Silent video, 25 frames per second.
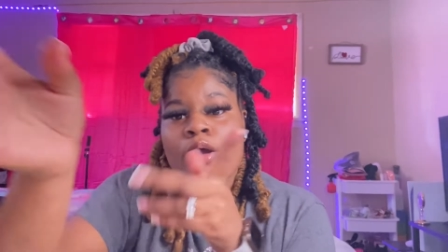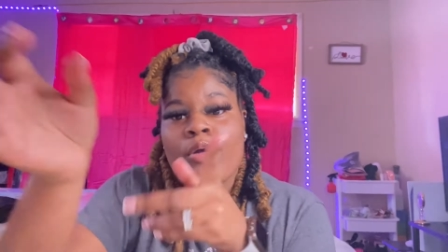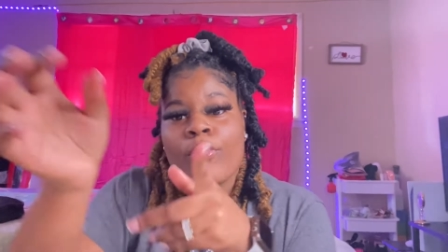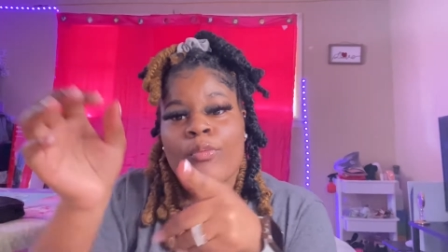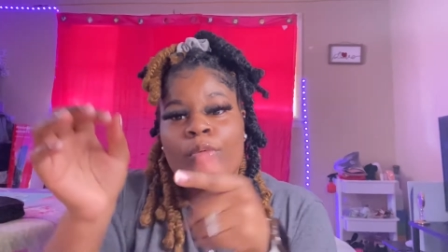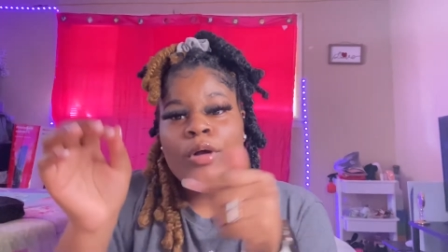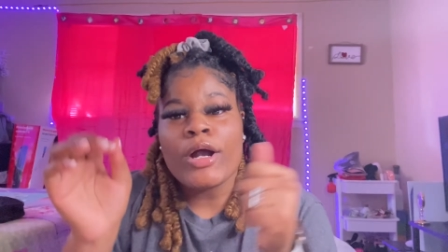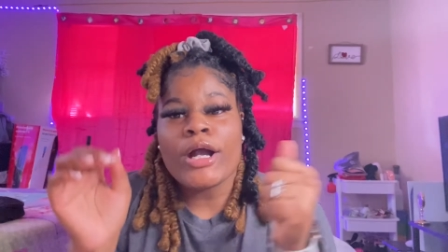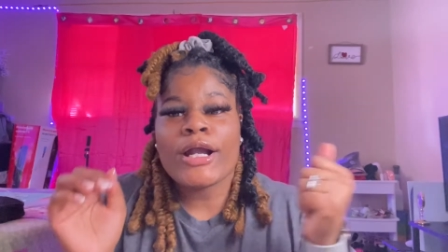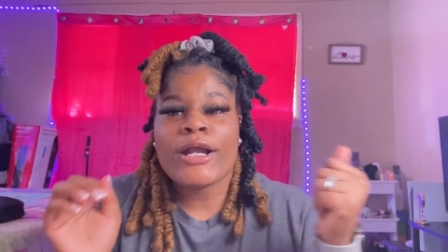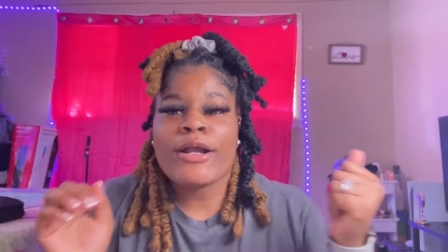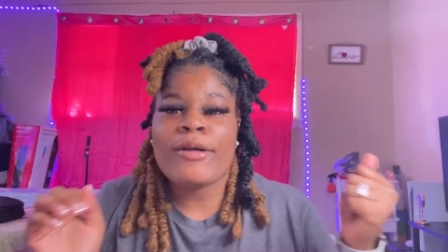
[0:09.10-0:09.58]

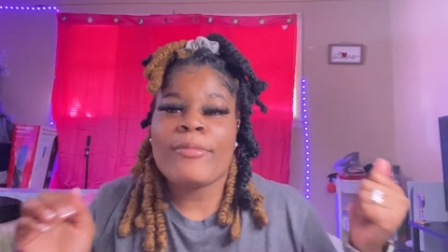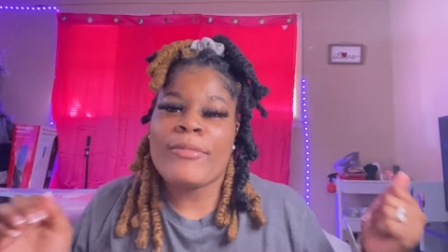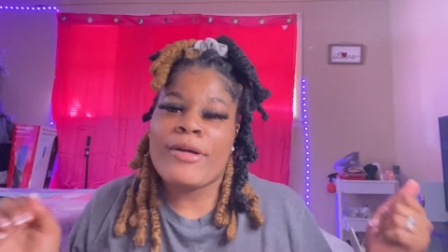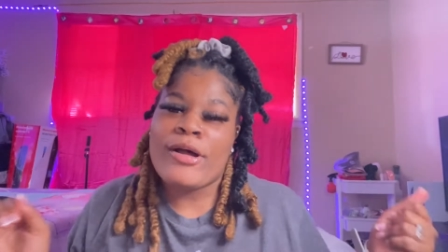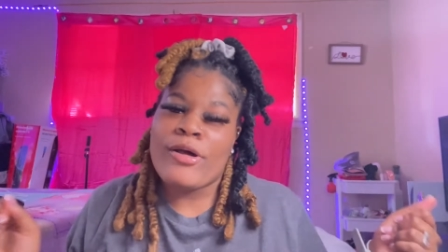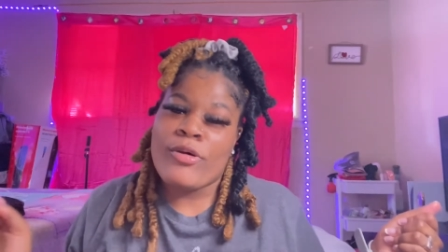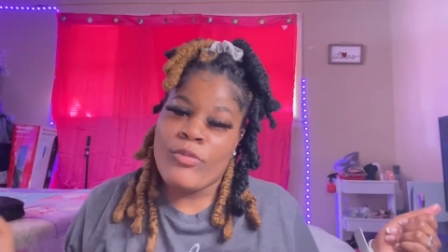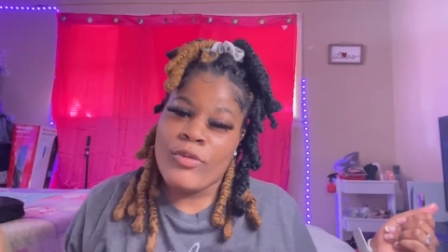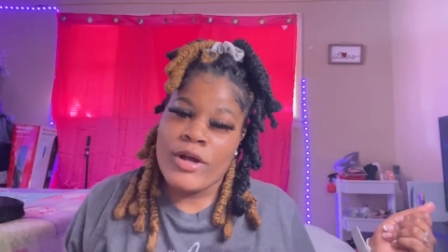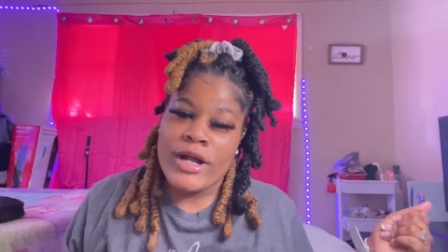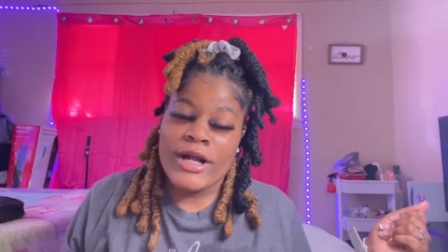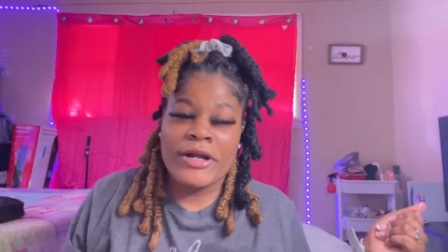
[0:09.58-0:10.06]
welcome or
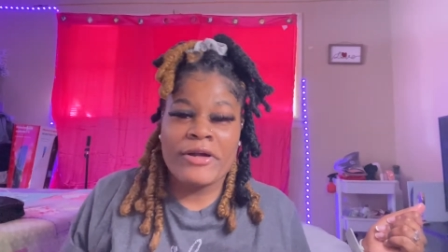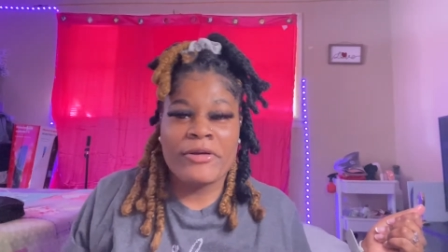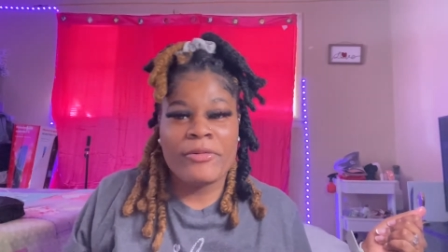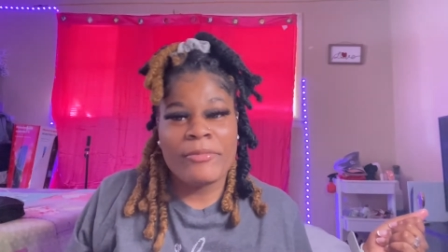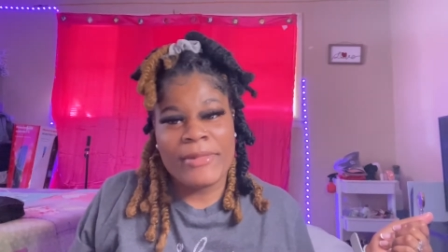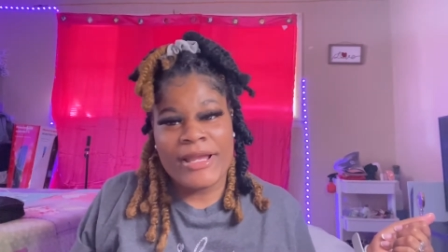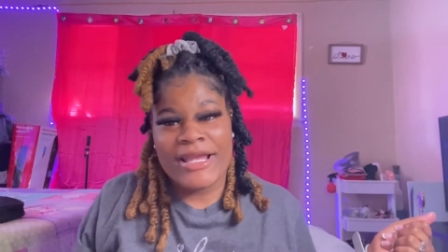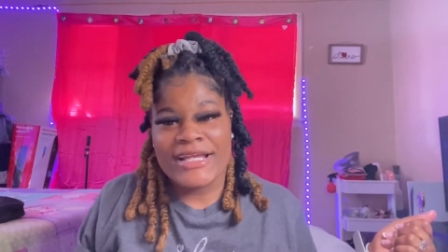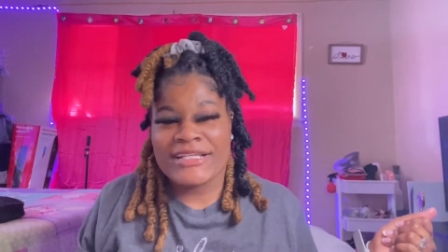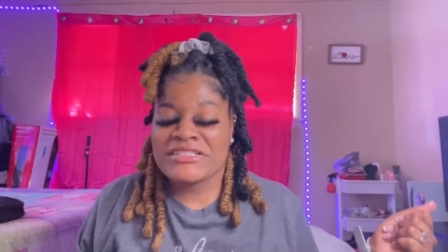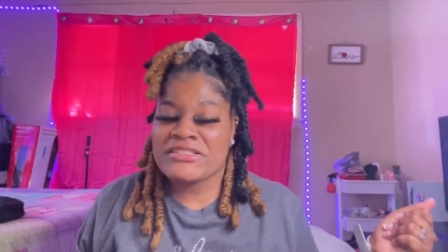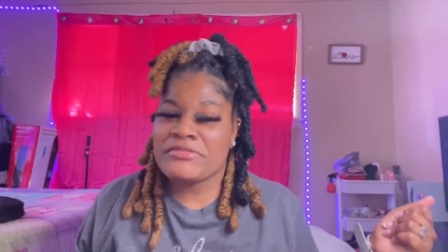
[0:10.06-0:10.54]
uh, welcome
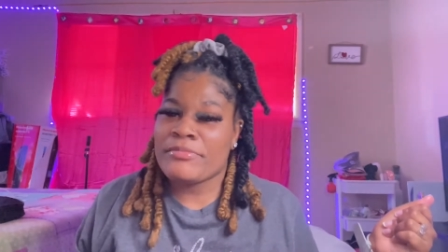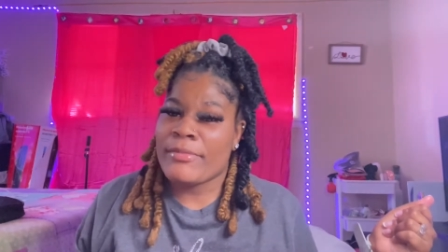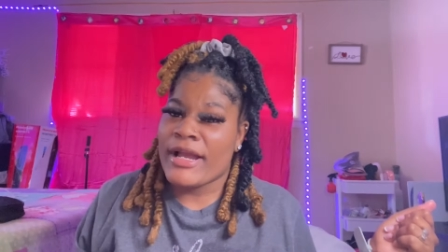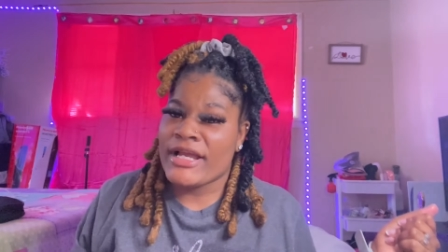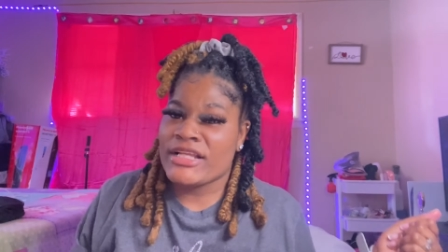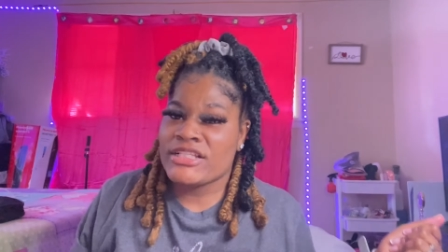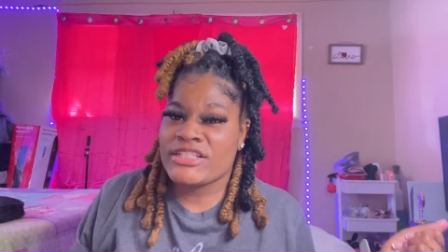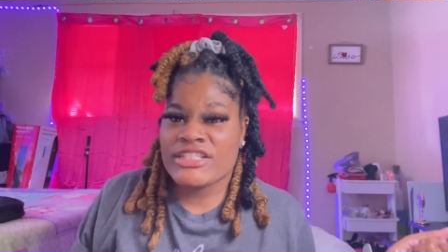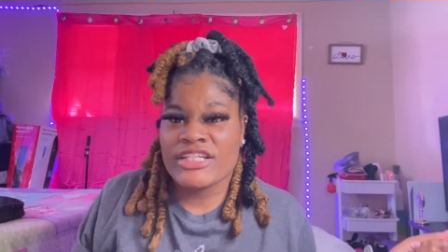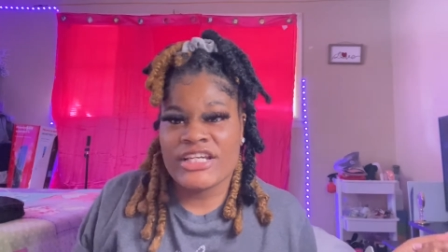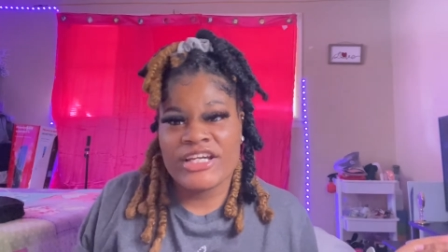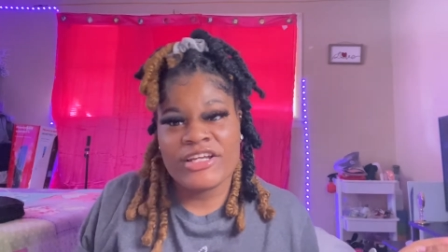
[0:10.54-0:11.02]
back to my
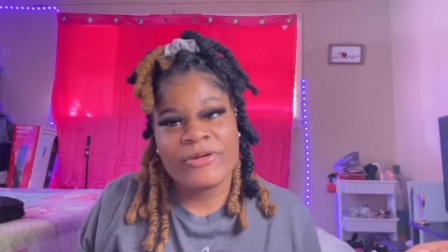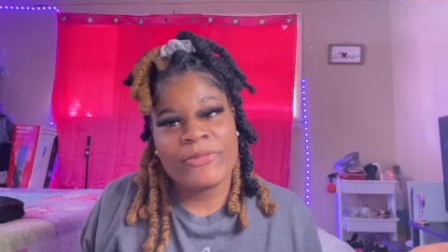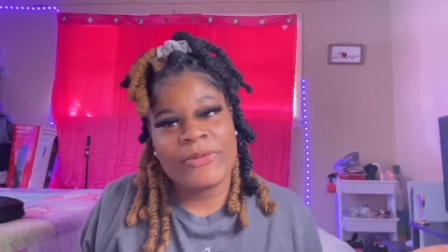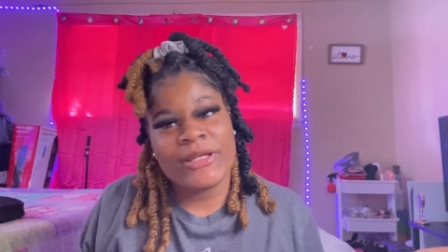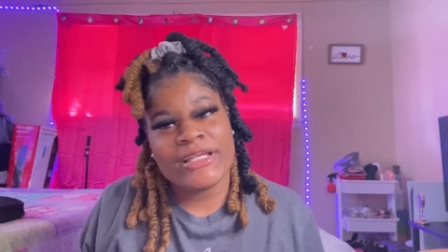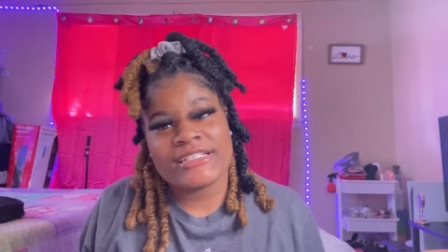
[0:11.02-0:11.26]
channel